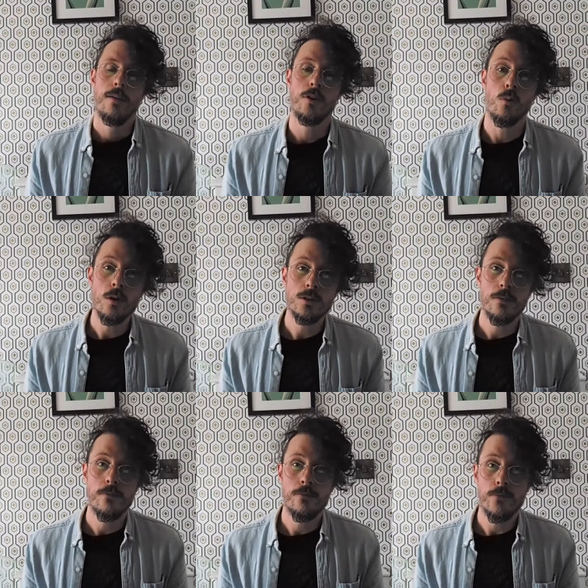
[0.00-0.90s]
If you want
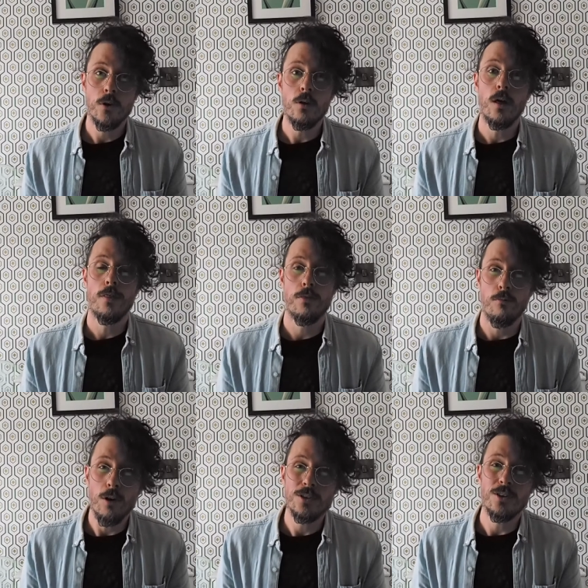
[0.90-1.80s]
a full
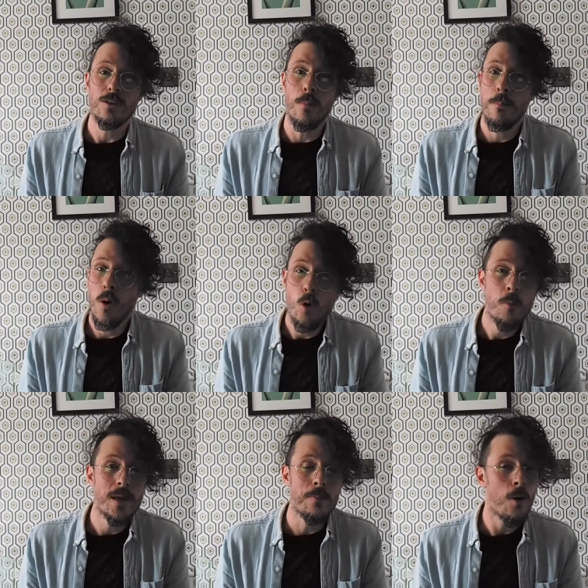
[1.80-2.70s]
throttle,
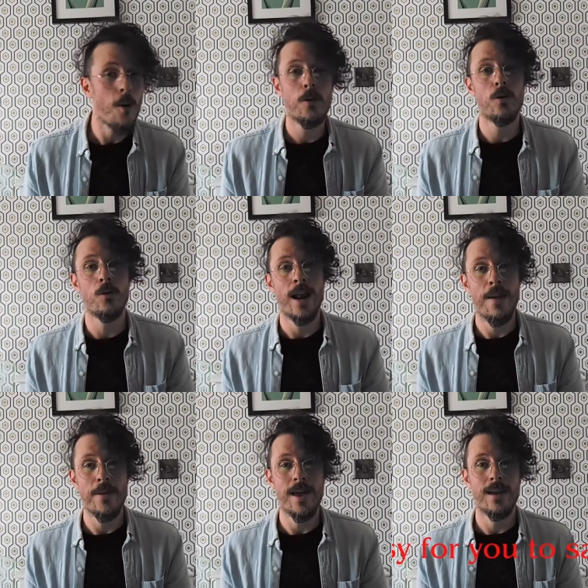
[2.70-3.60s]
pulpy popcorn
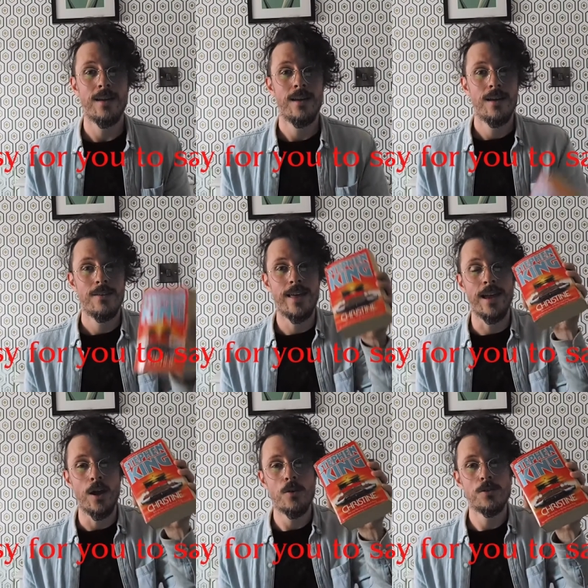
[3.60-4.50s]
epic,
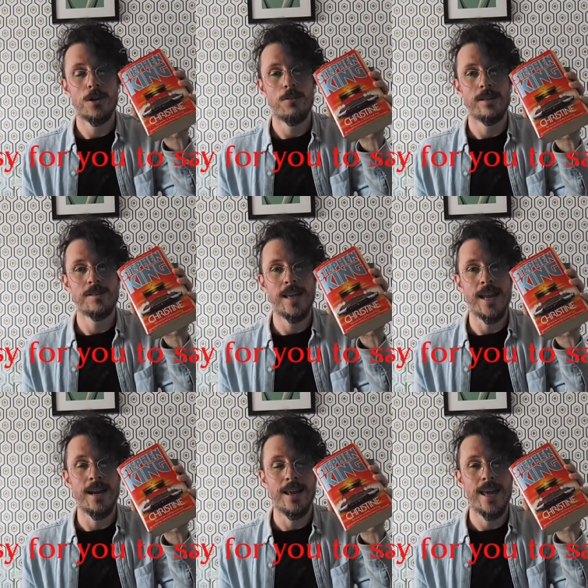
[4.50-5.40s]
then go to
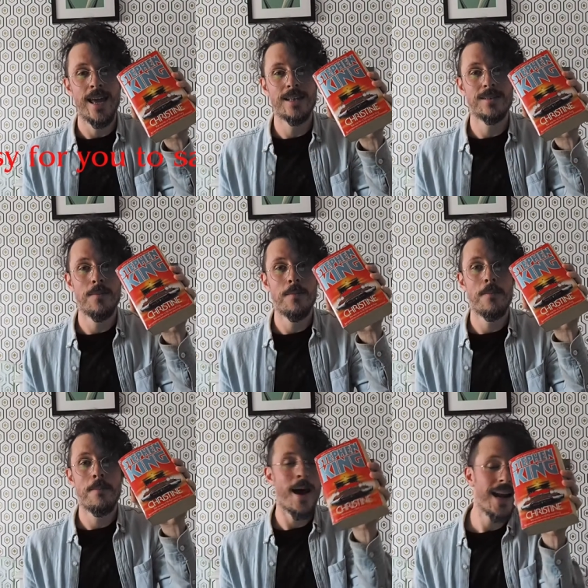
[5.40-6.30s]
Christine. It's a
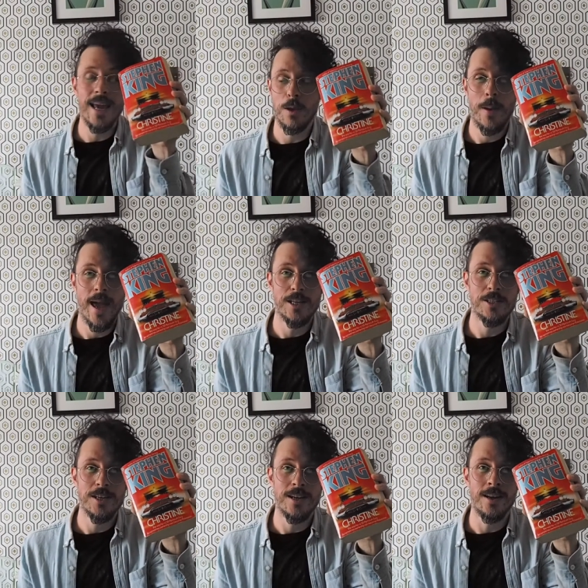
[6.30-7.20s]
manic
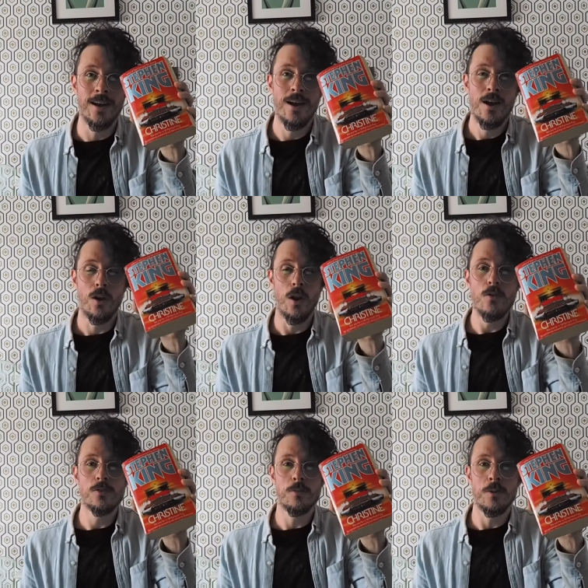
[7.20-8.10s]
page turner,
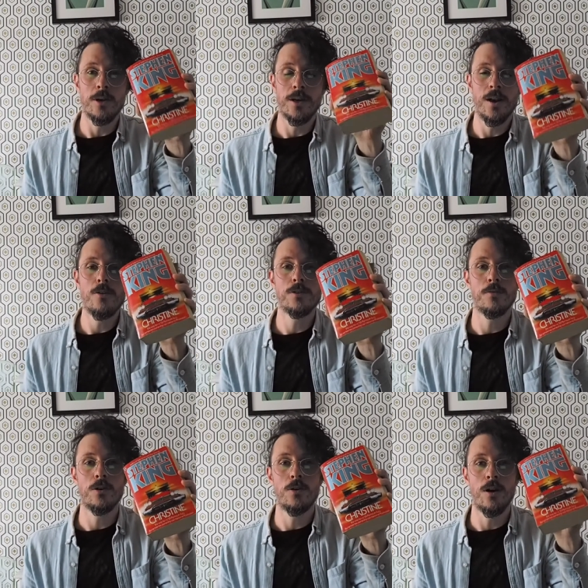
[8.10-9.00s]
loads of blood, loads
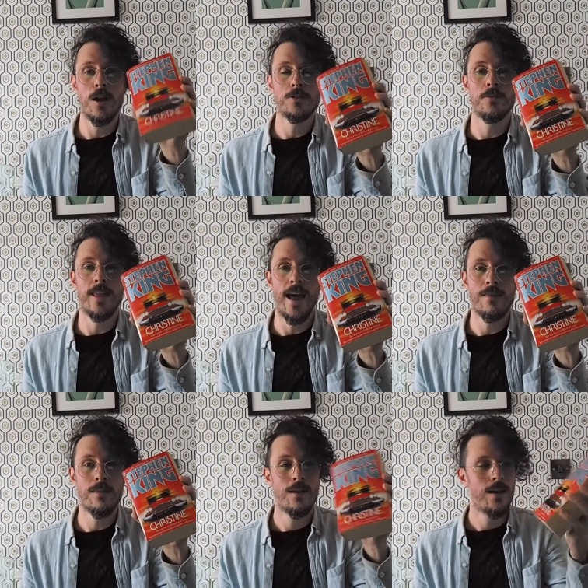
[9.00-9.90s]
of gore, loads of
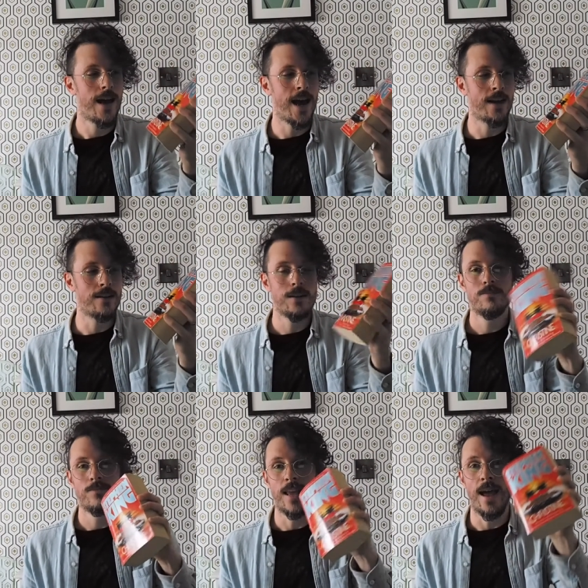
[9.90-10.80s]
death, and
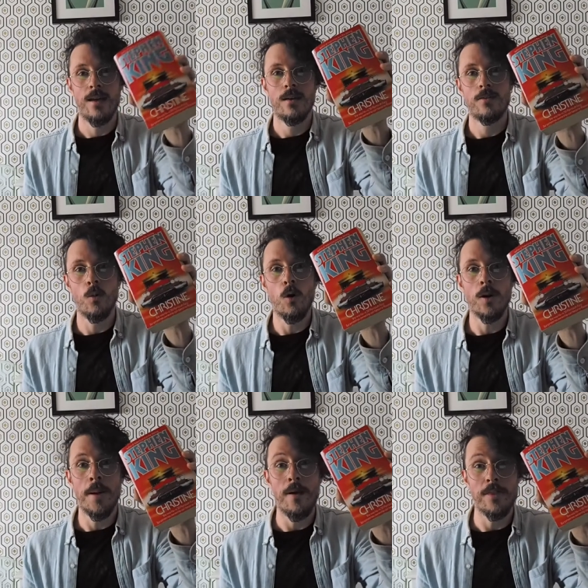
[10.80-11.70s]
yeah, the one
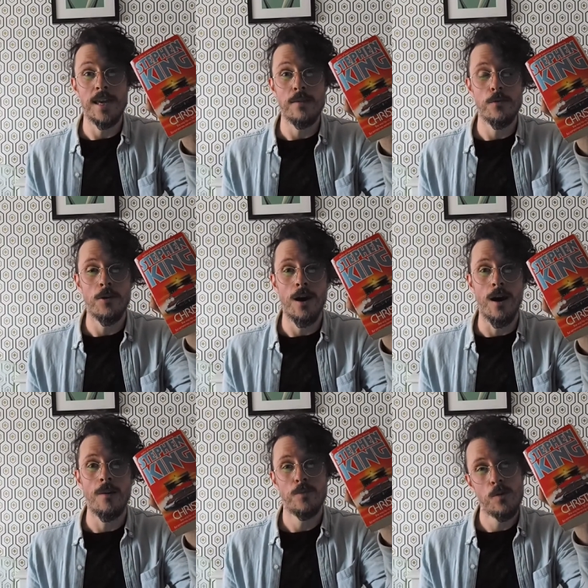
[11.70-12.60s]
about the evil
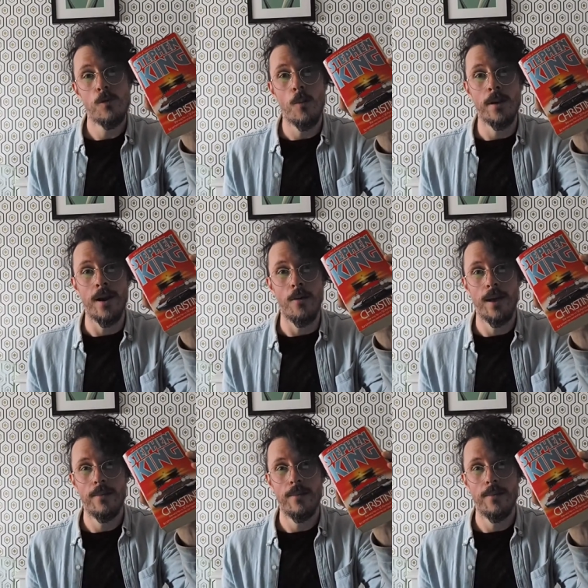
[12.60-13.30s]
car. You probably know